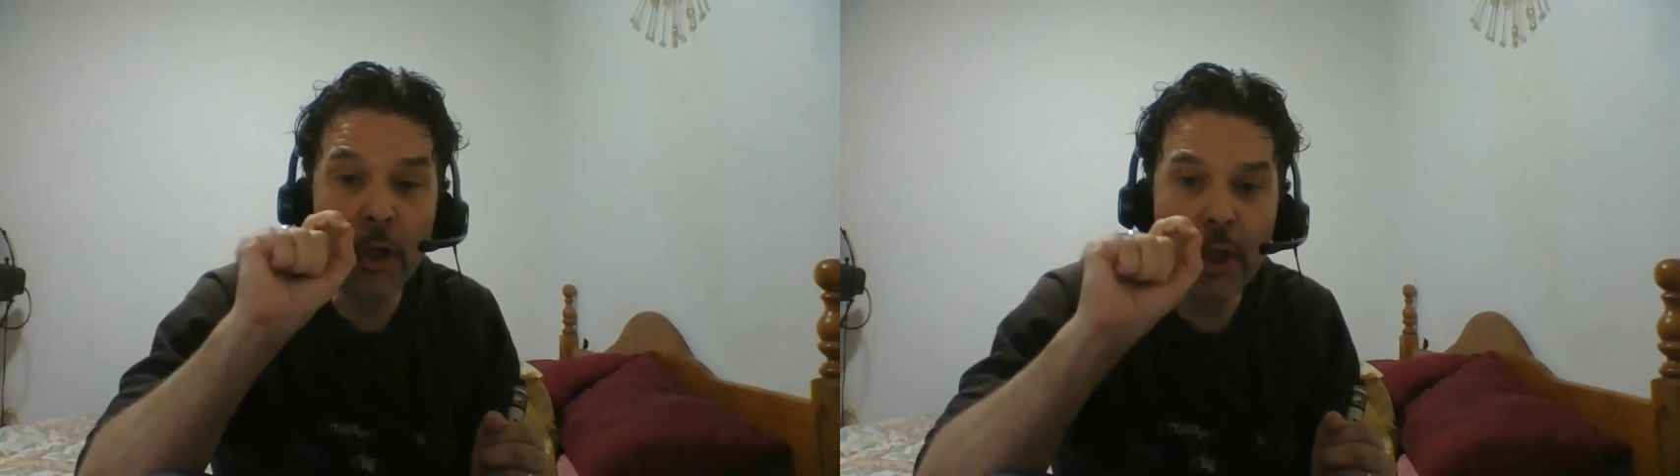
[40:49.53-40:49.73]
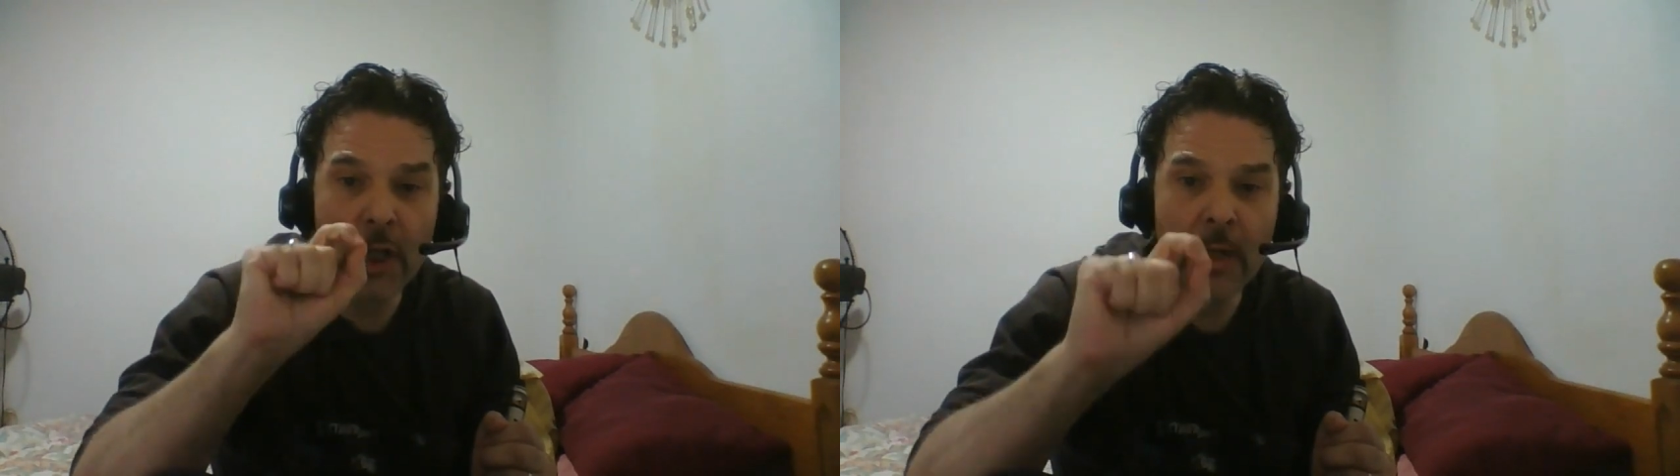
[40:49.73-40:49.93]

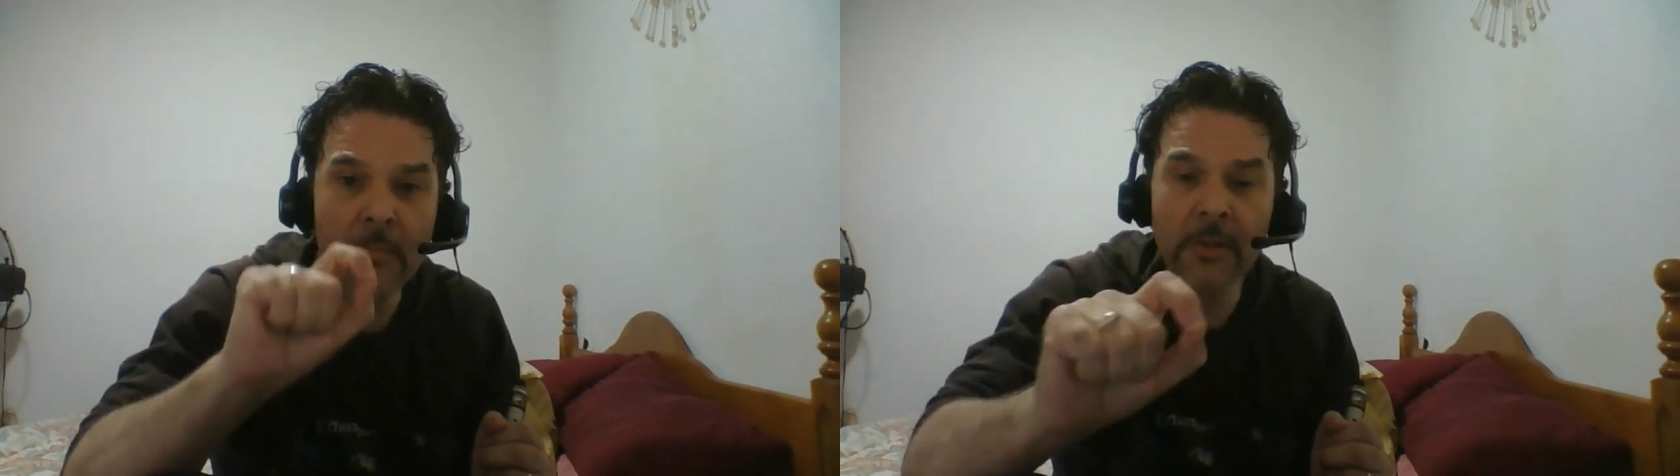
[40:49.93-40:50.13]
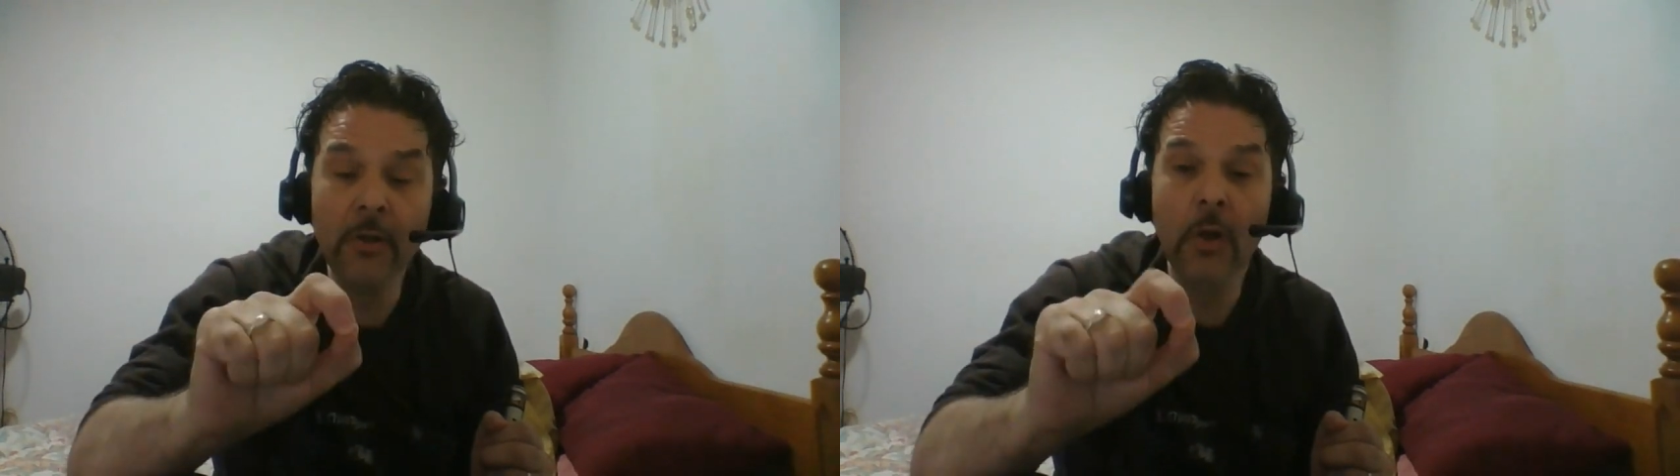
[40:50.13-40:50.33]

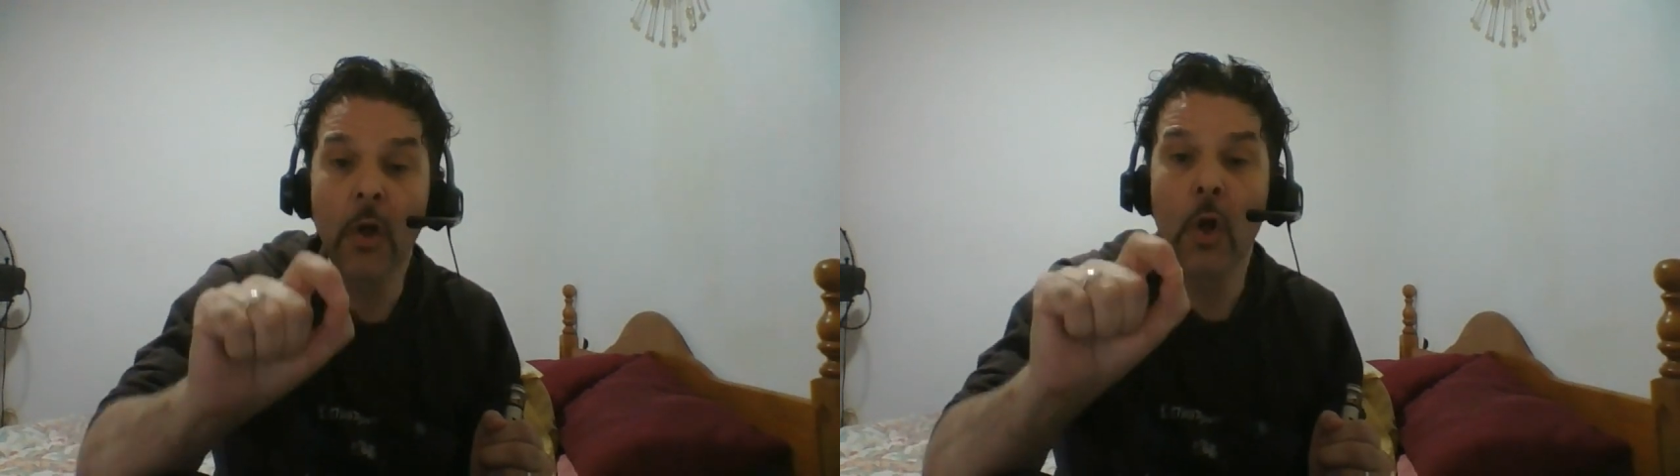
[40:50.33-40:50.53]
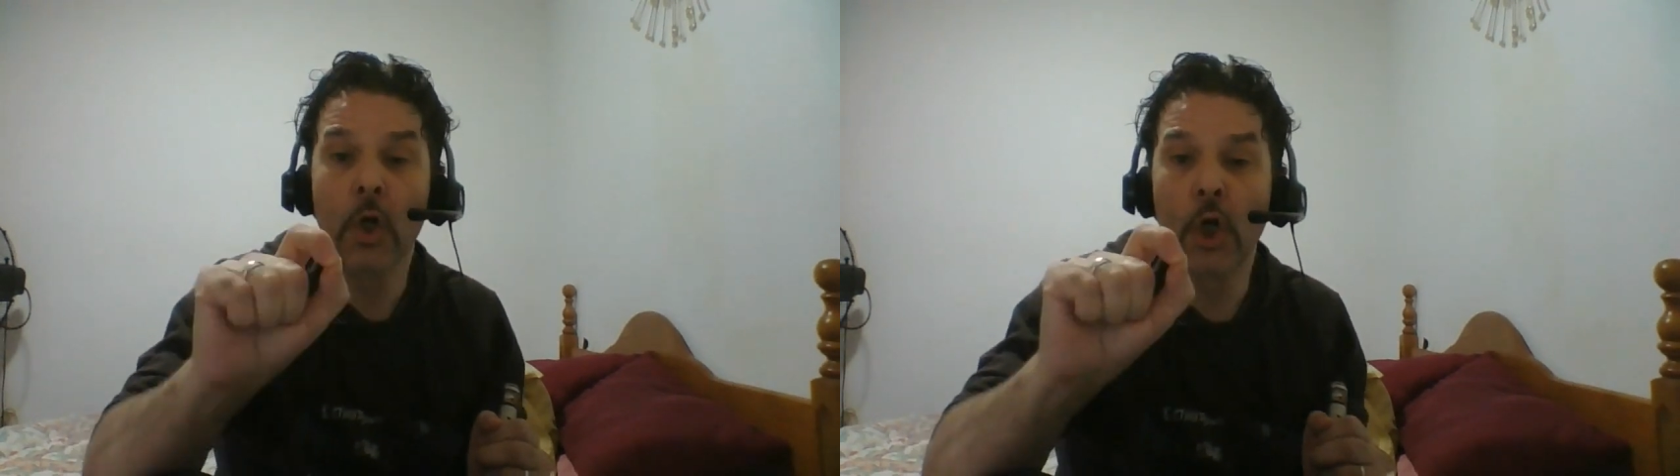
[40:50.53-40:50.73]
human
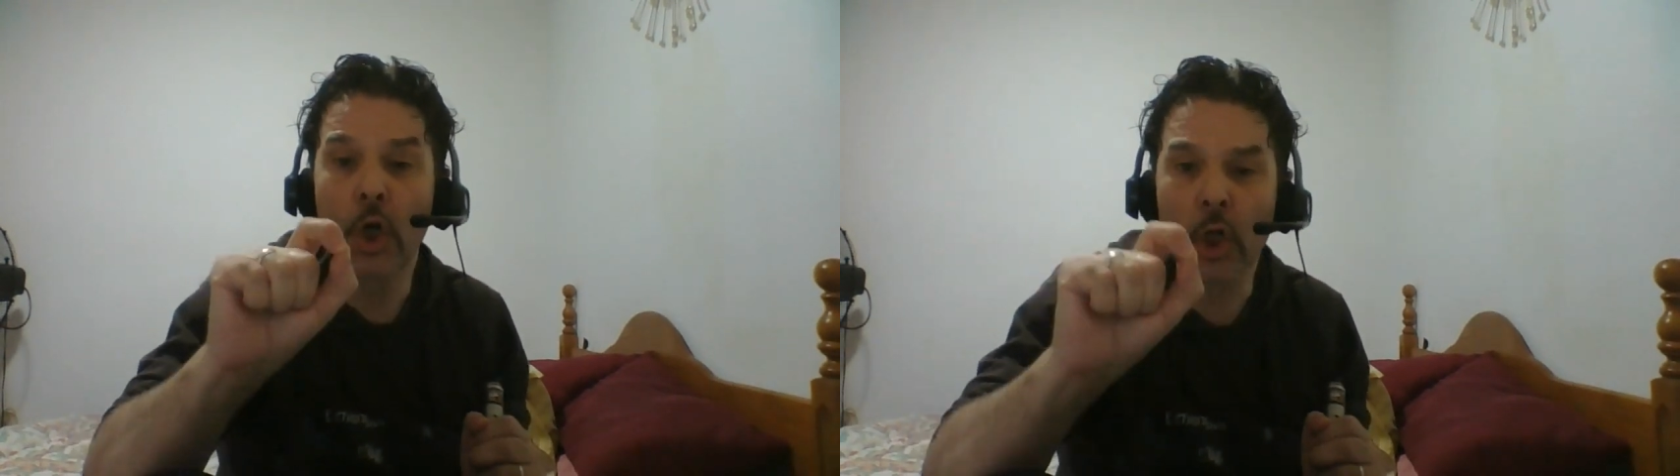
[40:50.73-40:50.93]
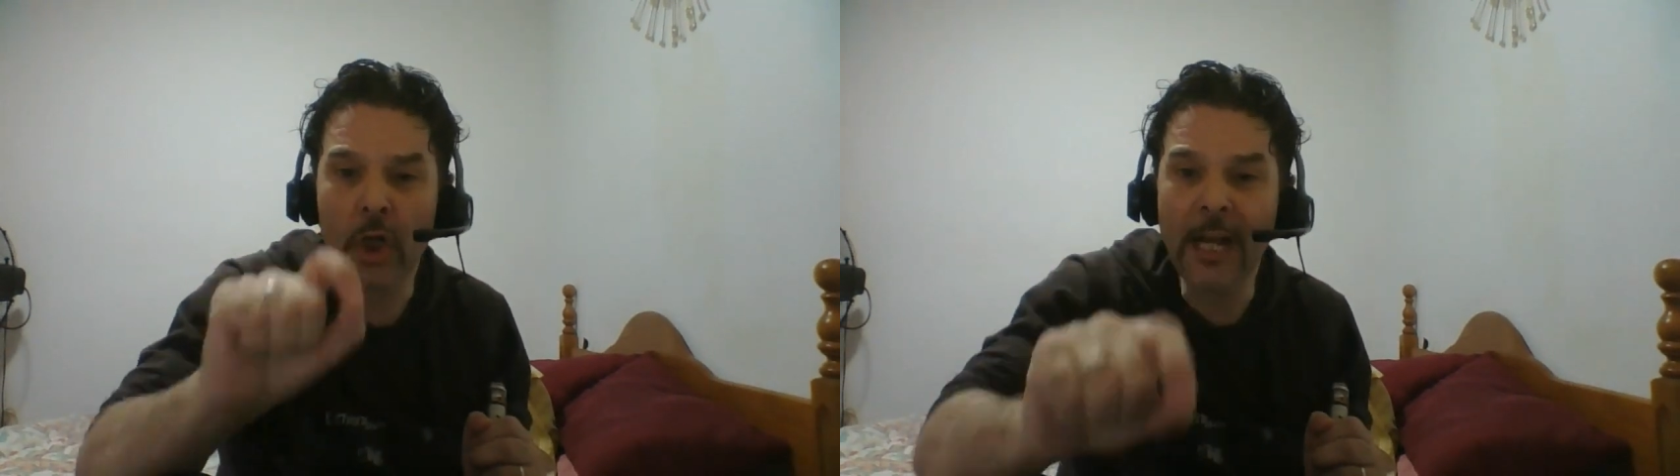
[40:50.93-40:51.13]

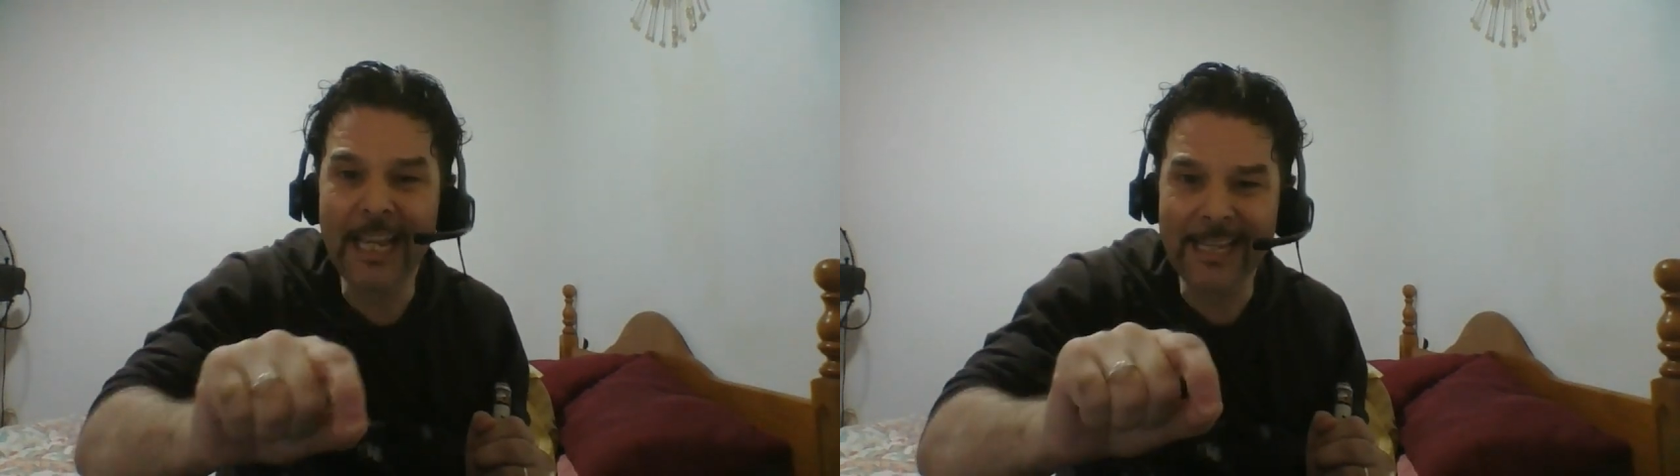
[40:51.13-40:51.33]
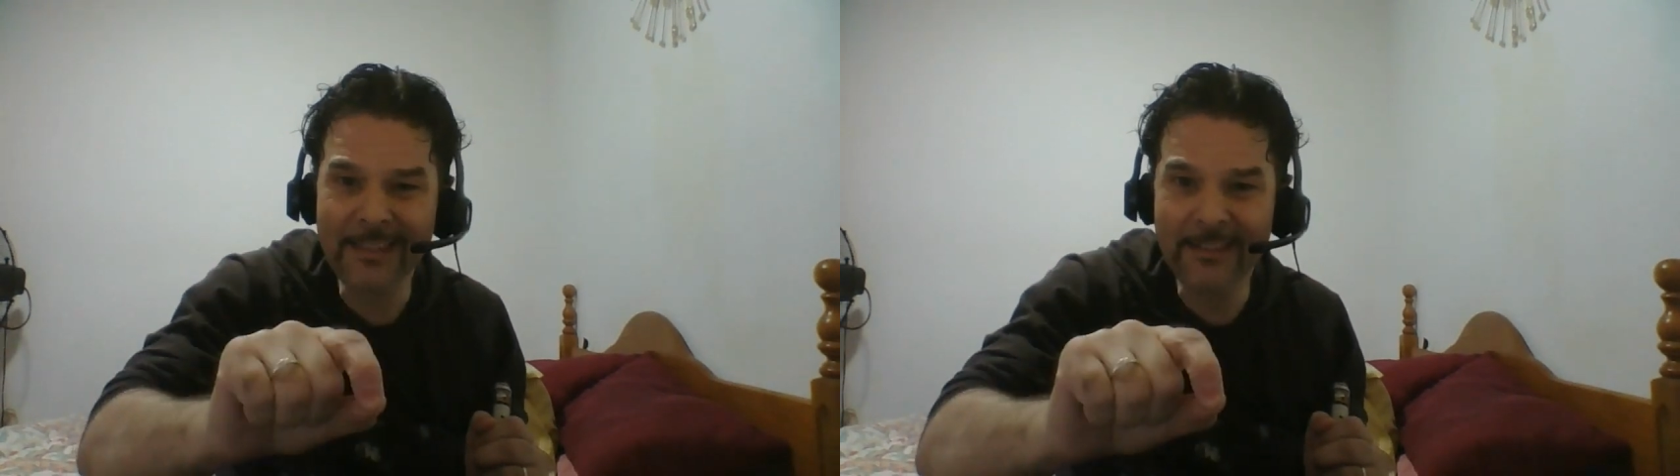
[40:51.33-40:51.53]

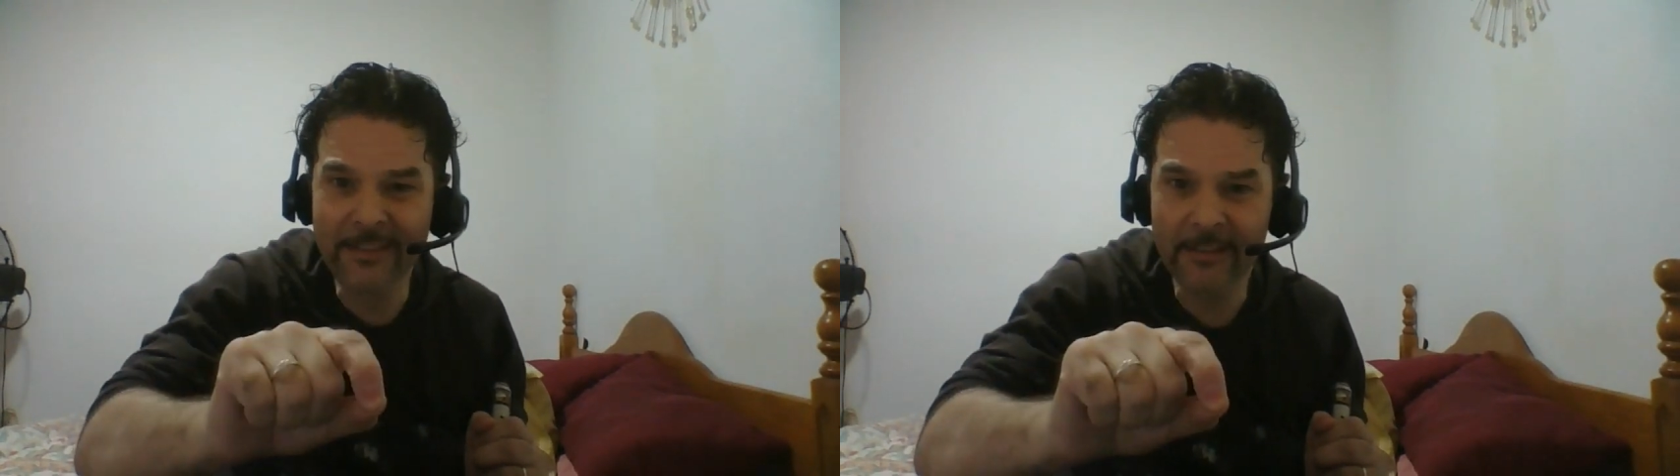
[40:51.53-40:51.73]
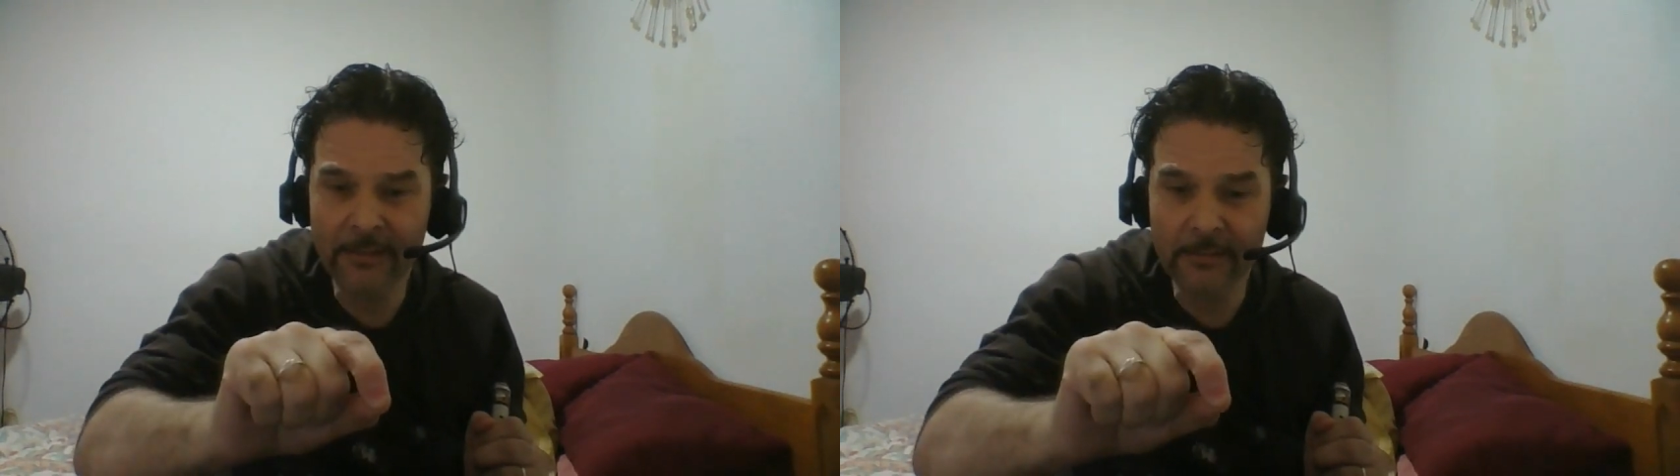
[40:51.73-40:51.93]
right.